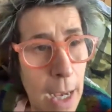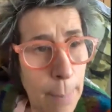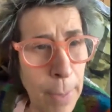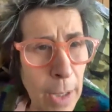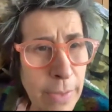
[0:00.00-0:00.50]

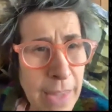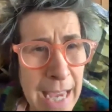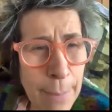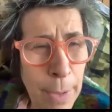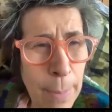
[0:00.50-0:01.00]
But
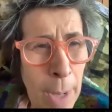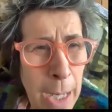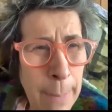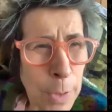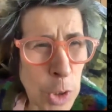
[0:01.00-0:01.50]

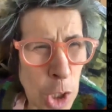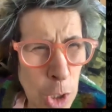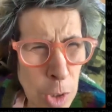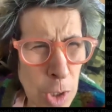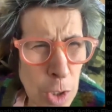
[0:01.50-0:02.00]
my
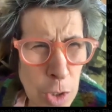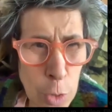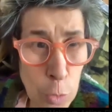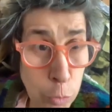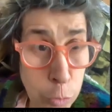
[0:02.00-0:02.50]
producers
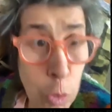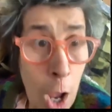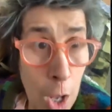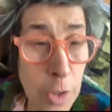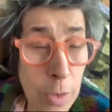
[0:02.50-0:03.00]
who'd
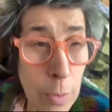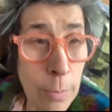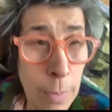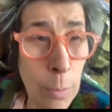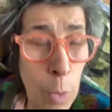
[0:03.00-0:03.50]
run,
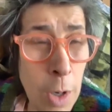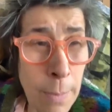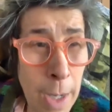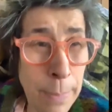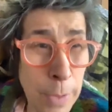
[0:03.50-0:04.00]
one of
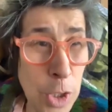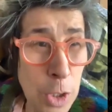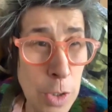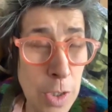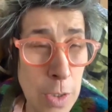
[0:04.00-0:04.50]
my
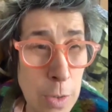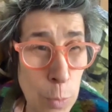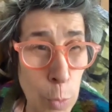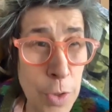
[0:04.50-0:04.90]
producers